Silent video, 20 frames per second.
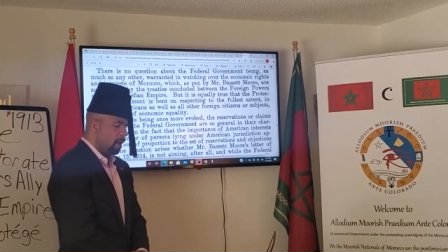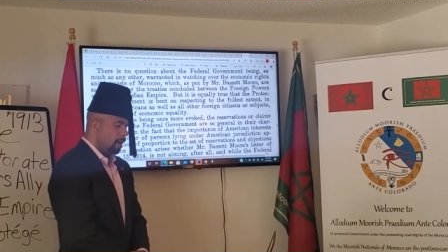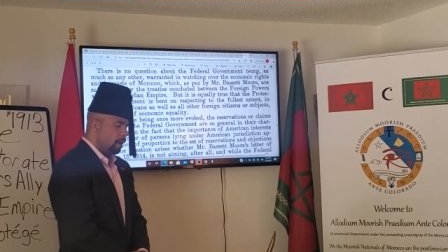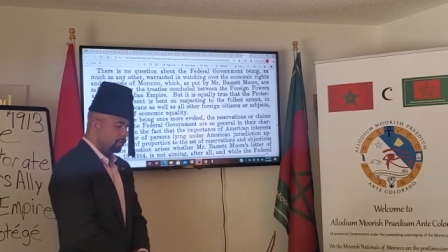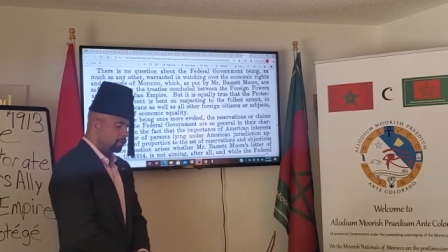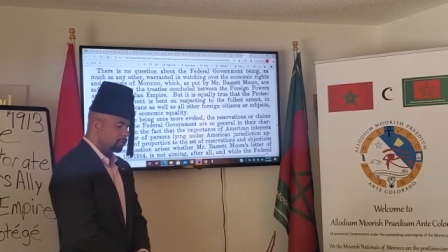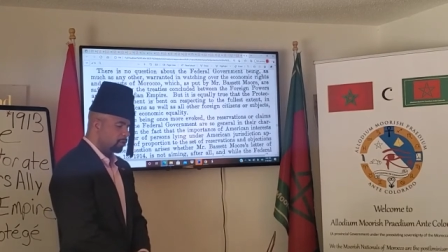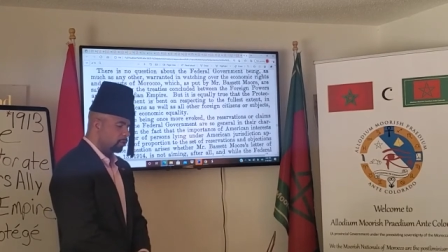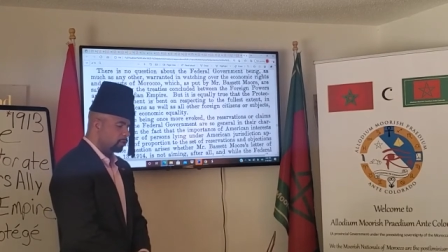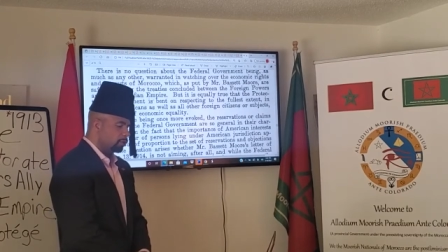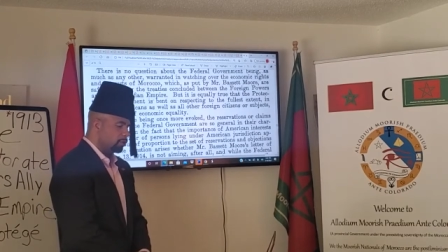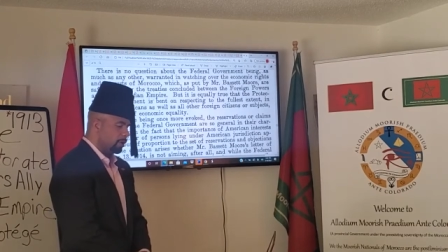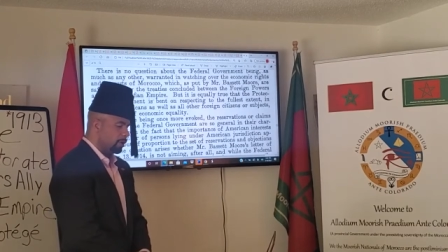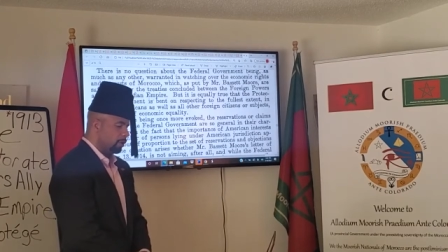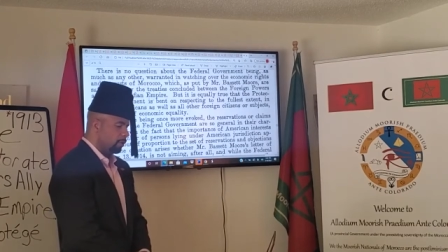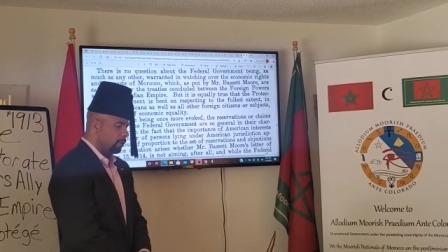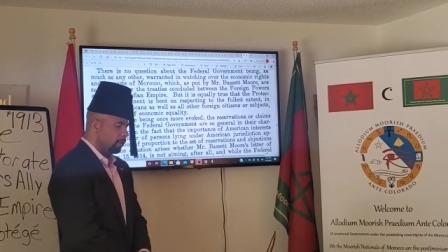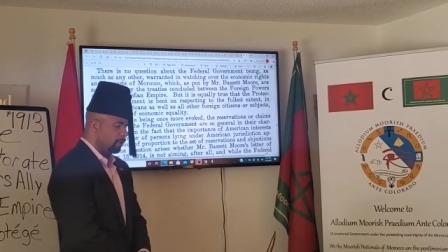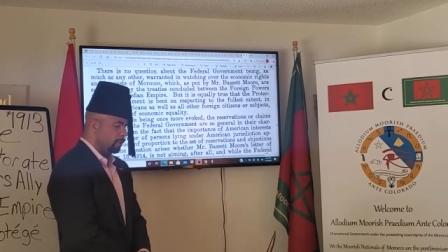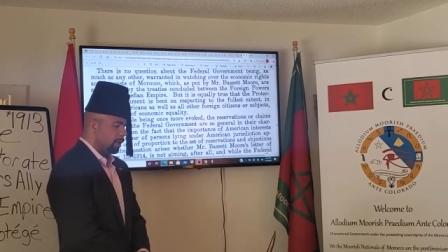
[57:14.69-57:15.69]
are so
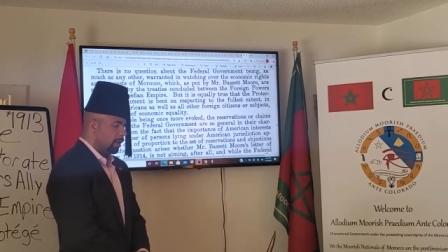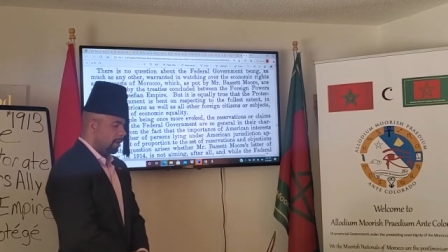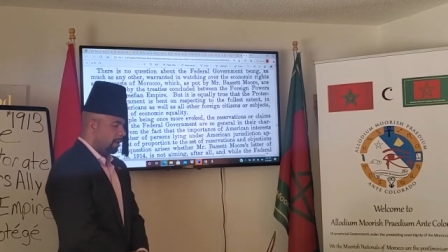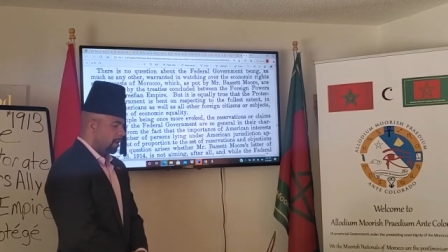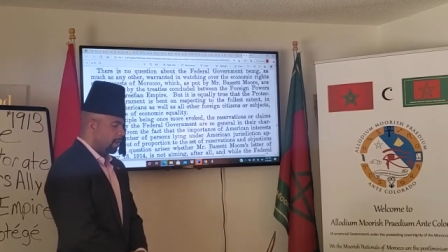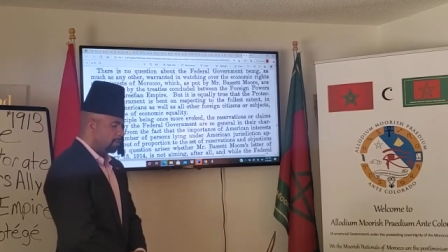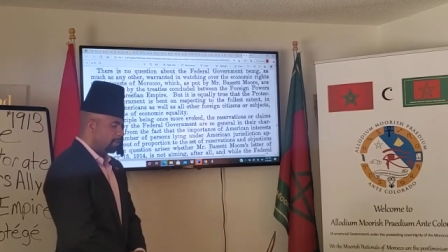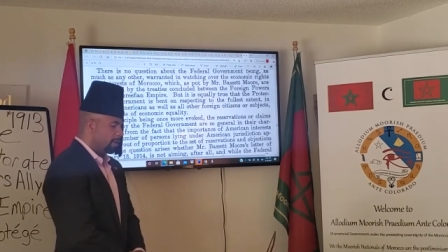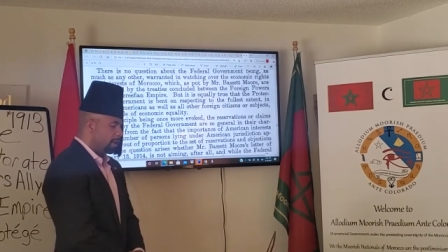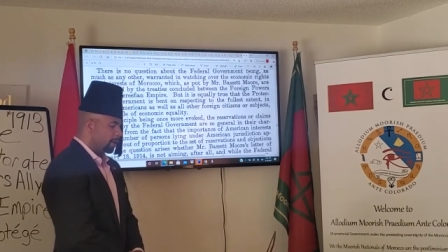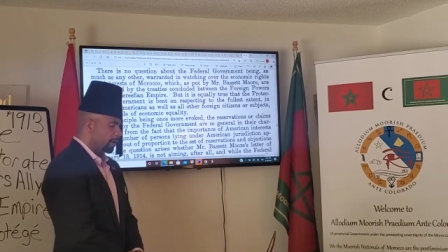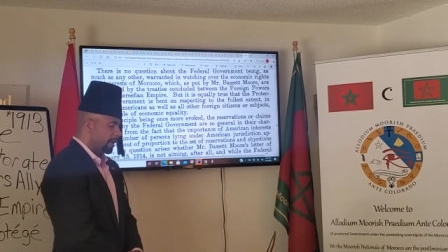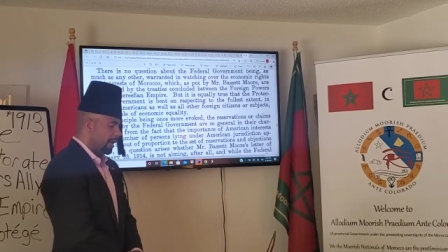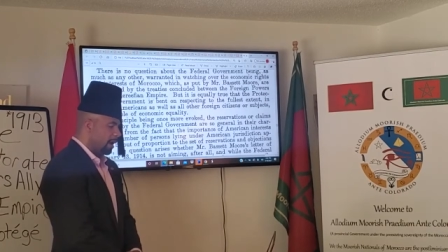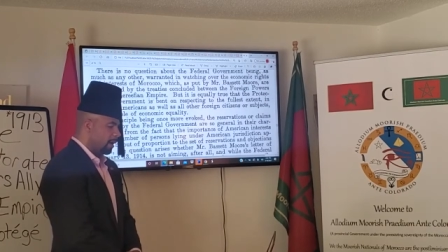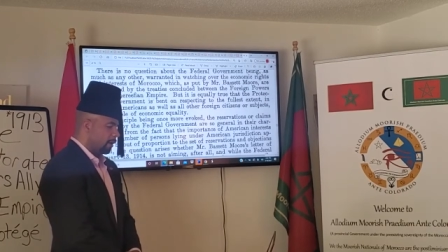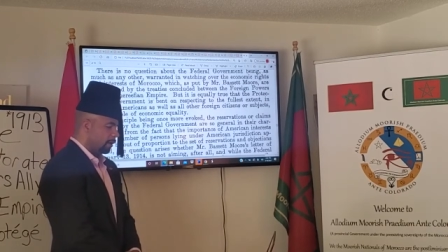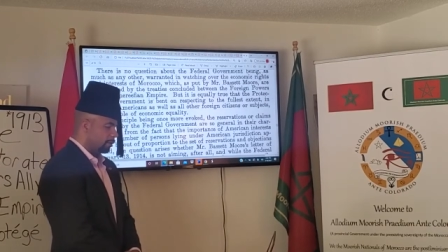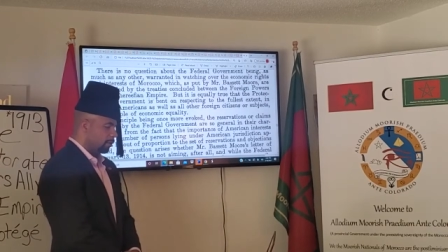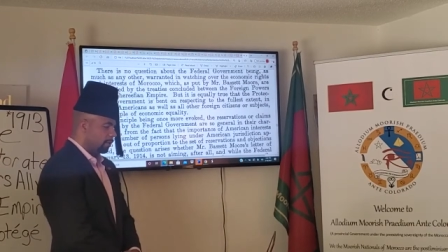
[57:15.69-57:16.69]
general in their
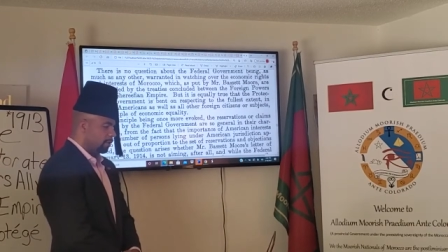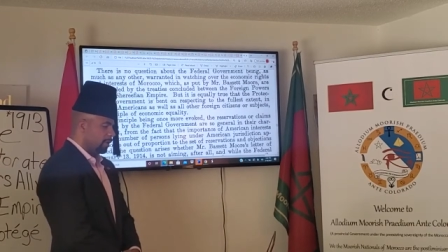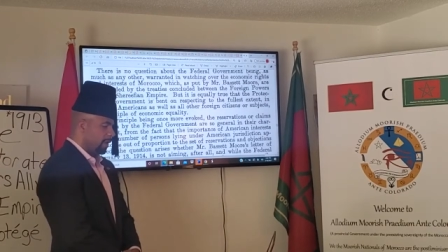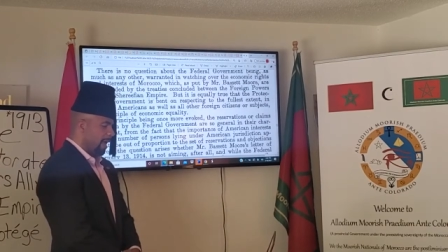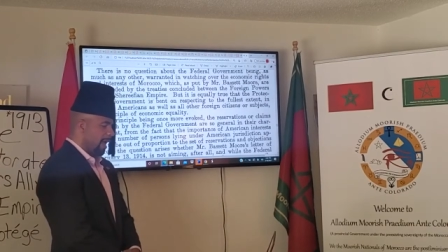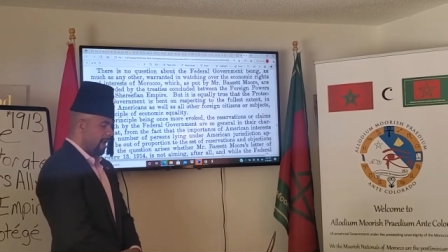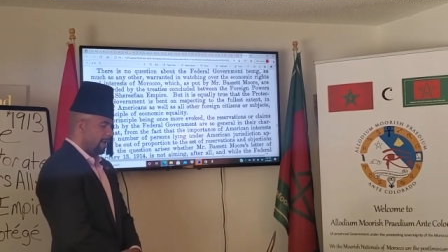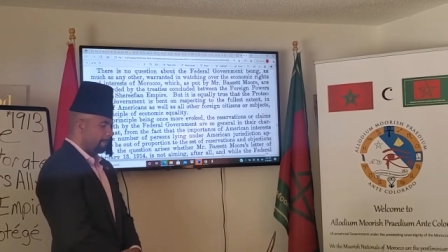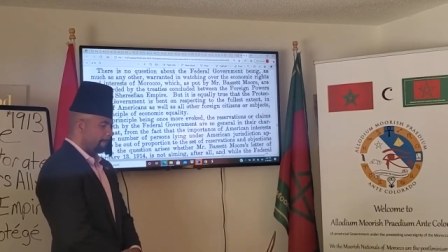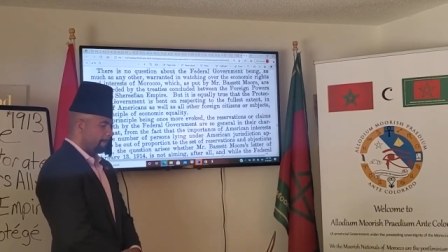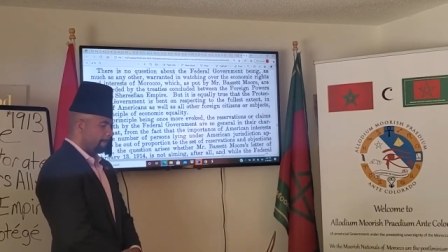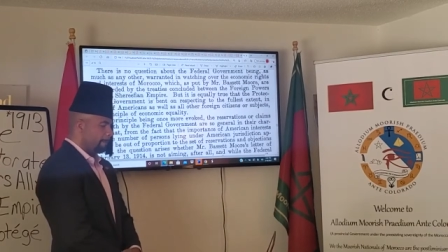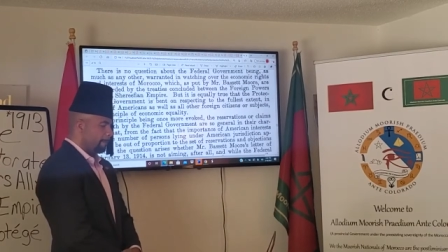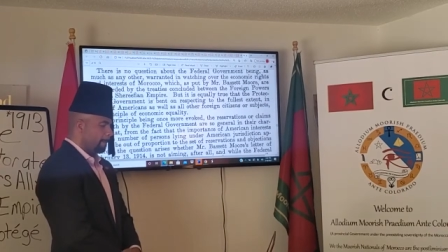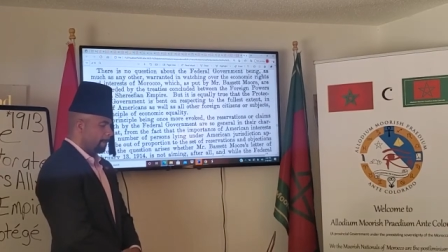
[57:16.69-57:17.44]
character that,